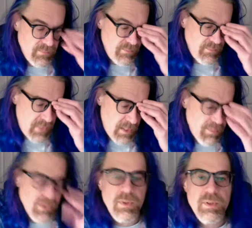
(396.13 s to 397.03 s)

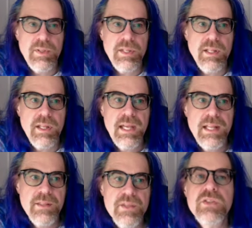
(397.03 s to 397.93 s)

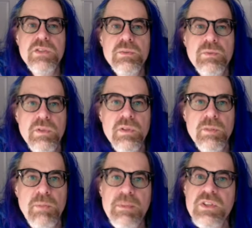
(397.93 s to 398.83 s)
It
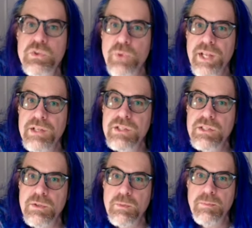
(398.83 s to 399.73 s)
may be strange
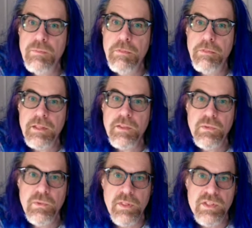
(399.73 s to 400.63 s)
to think
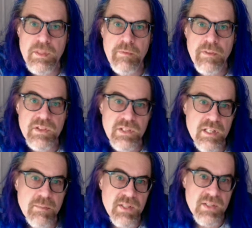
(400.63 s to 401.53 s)
that some of these need
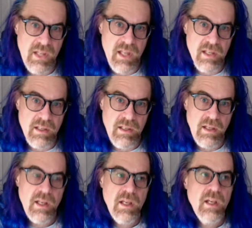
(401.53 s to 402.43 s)
to be said,
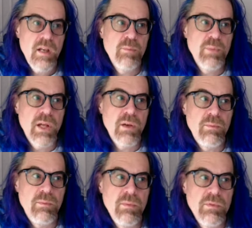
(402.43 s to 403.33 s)
but
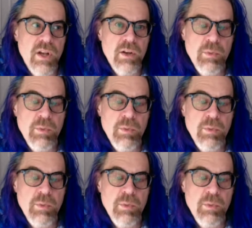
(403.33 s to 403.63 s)
Dr.